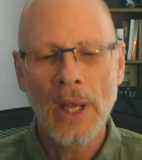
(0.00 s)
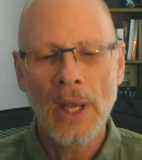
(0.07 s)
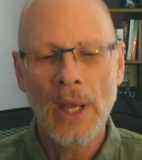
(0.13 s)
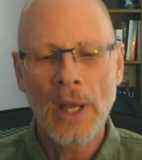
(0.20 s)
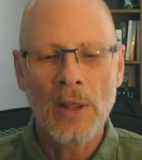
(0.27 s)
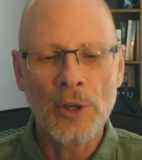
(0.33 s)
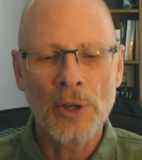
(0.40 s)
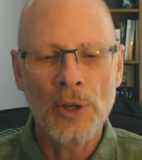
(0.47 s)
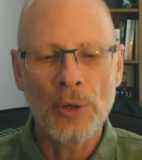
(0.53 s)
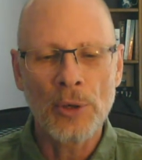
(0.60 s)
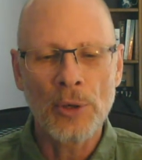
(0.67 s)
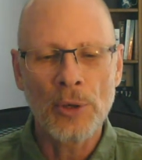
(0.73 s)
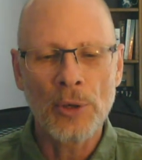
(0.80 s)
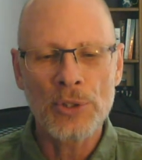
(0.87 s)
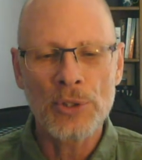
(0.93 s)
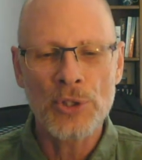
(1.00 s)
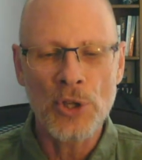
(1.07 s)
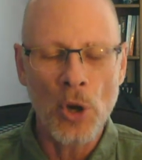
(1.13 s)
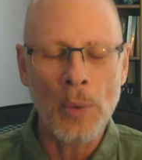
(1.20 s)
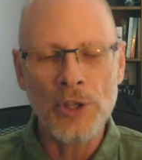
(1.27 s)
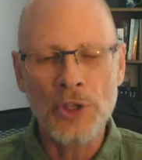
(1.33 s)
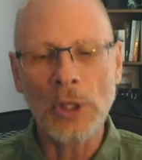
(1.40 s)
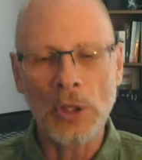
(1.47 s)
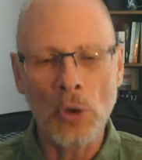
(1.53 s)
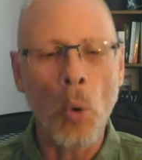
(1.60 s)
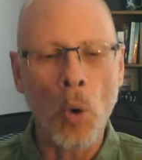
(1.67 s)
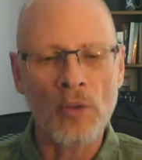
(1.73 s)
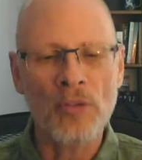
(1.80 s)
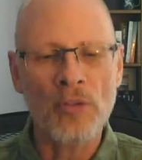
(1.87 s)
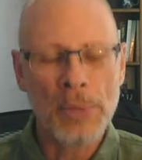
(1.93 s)
there is no way that you can orphan
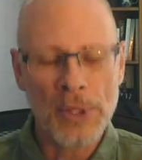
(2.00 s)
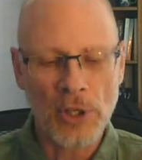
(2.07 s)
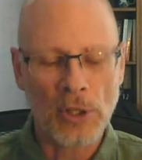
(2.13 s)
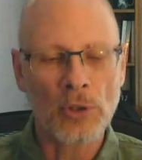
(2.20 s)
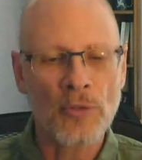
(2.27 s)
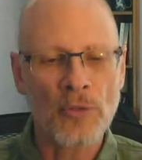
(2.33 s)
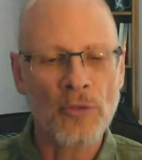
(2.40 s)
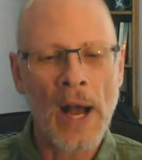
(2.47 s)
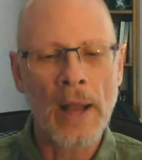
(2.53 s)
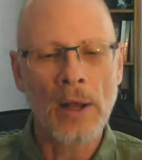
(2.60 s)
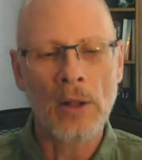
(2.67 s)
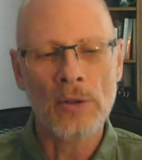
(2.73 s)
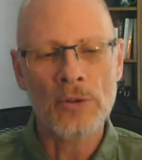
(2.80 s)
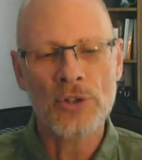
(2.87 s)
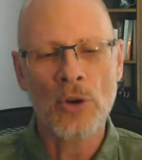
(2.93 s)
a particular file.